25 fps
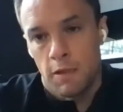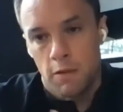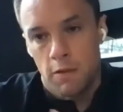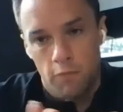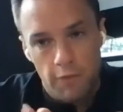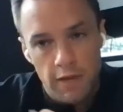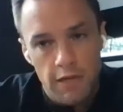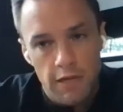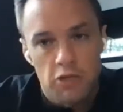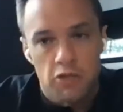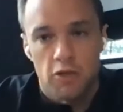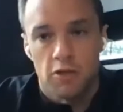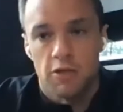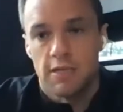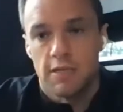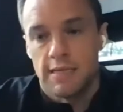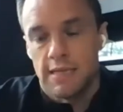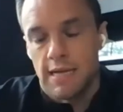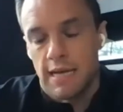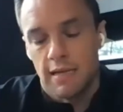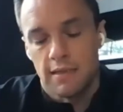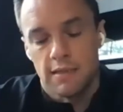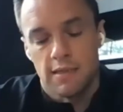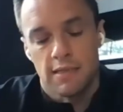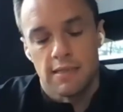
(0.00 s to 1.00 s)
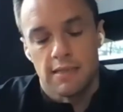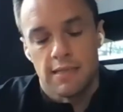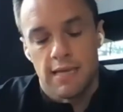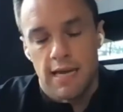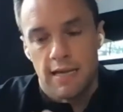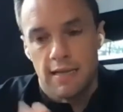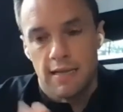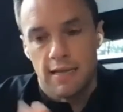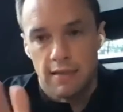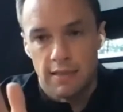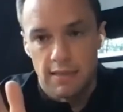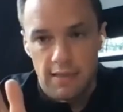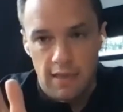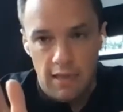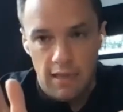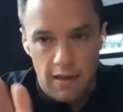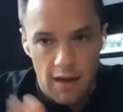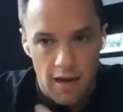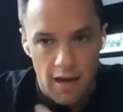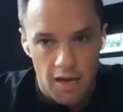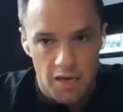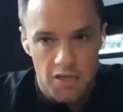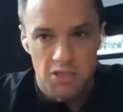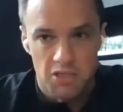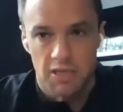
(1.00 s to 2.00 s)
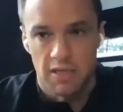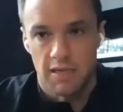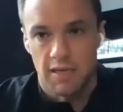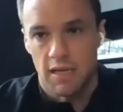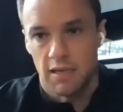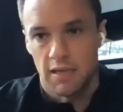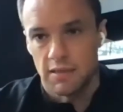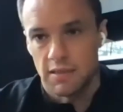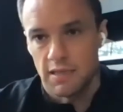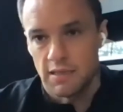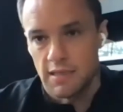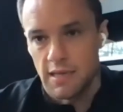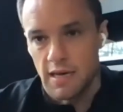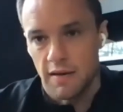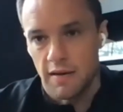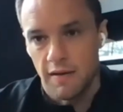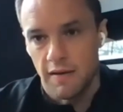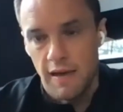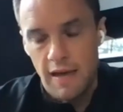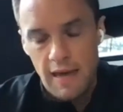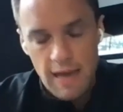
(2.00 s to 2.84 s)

The research tells us that, the psychology tells us that.